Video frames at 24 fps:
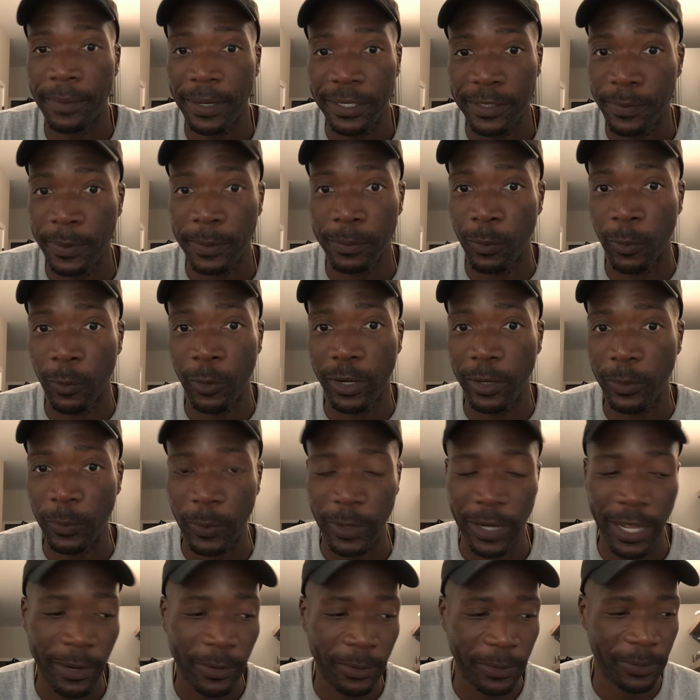I spend more than
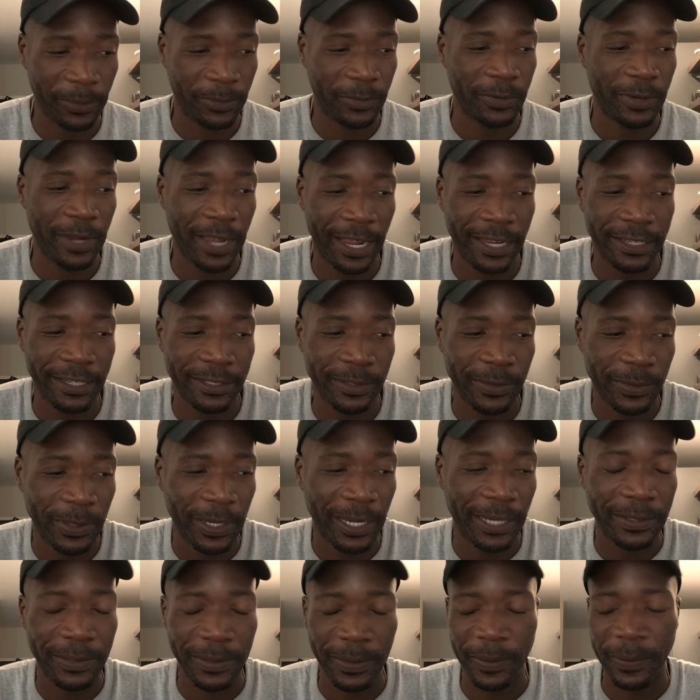one hour with you guys, as you
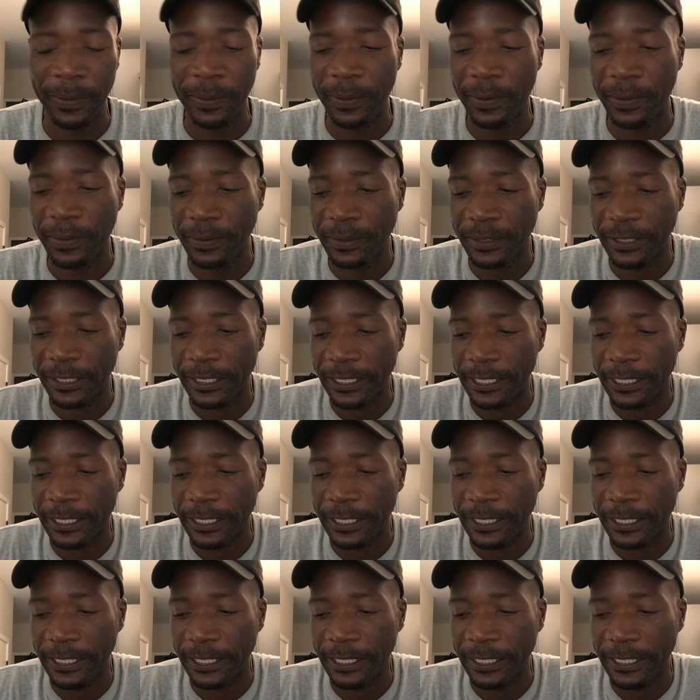guys know, you know.